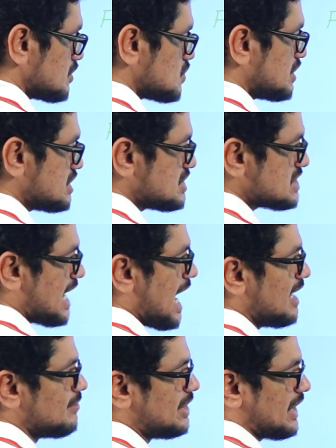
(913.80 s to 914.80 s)
so this is an
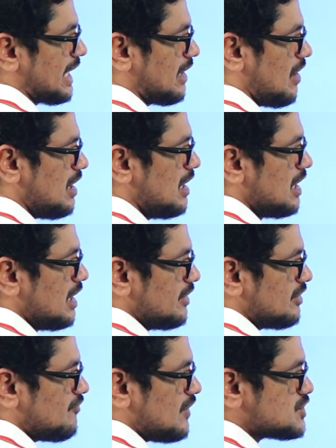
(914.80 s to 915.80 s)
alimentary canal,
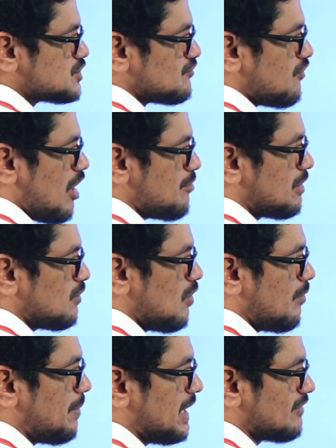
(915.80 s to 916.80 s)
the first formed
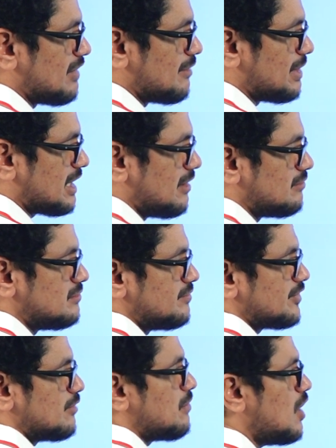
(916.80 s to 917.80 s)
opening will become
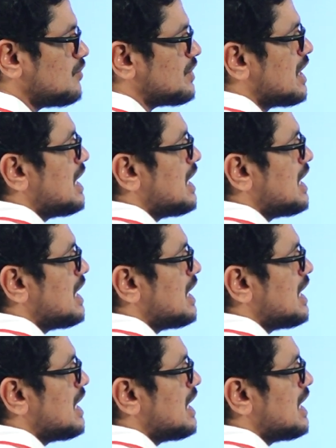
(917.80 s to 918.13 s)
the mouth